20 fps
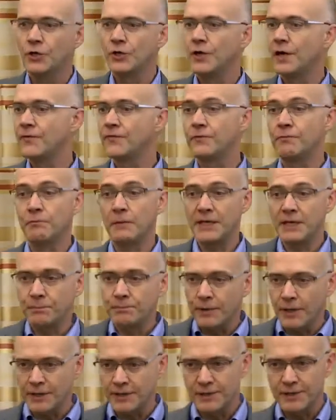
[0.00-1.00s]
you have many
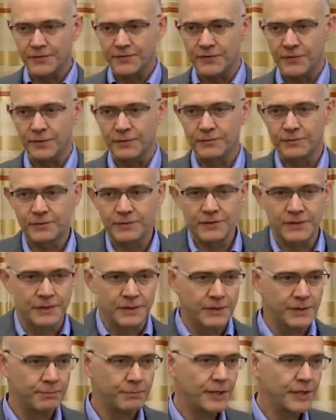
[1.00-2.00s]
parties from
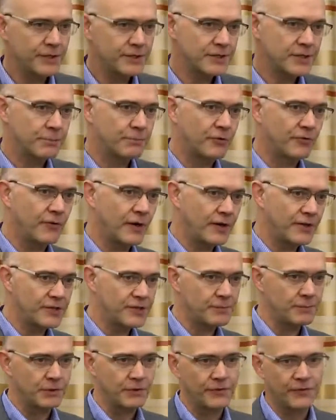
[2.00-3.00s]
the payers, the
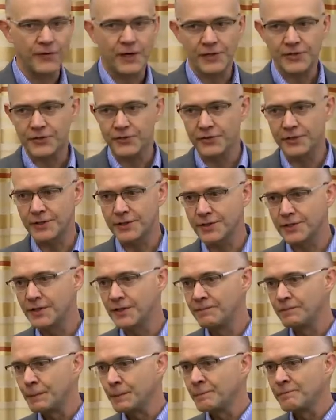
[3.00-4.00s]
providers, manufacturers,